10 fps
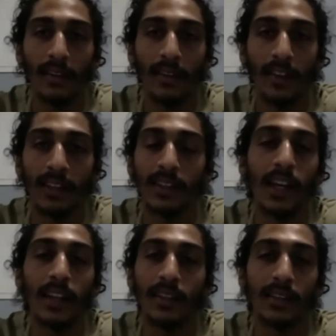
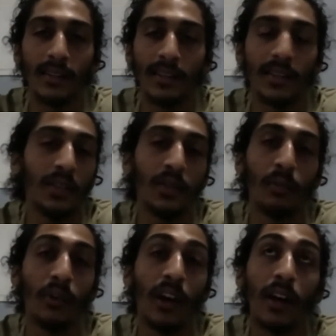Exactly. You see, you're
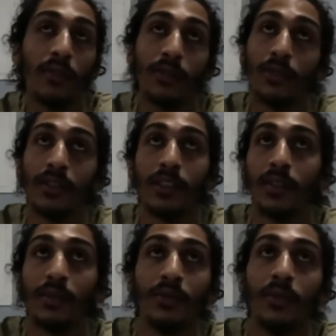brown, so it's
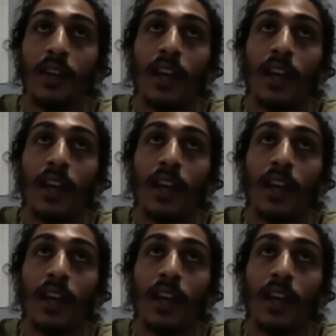either you